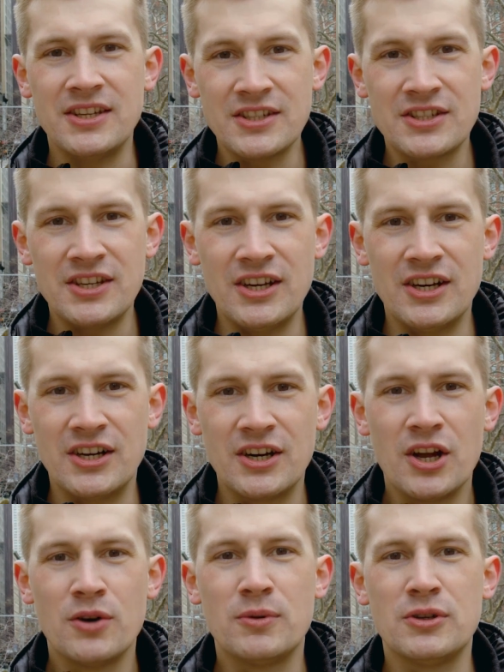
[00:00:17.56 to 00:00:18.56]
This year,
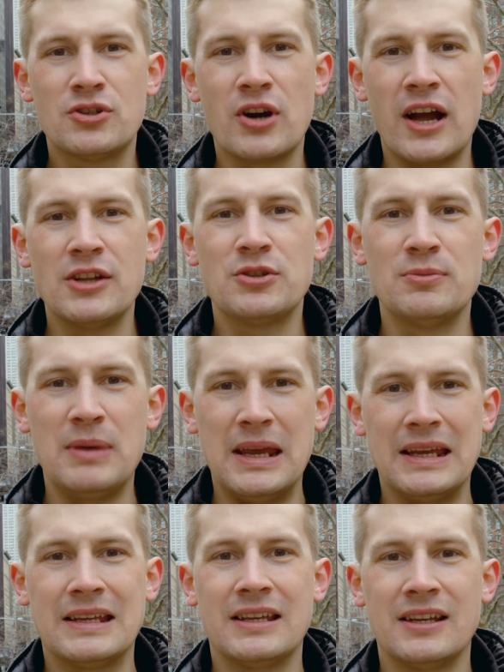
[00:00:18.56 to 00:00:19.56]
we try to
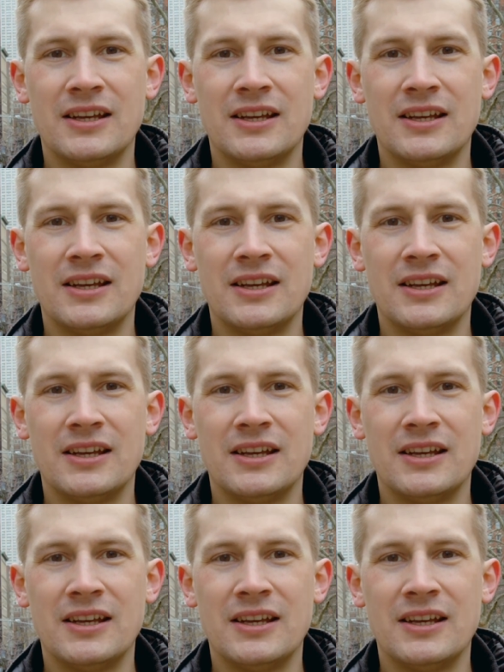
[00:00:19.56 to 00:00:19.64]
make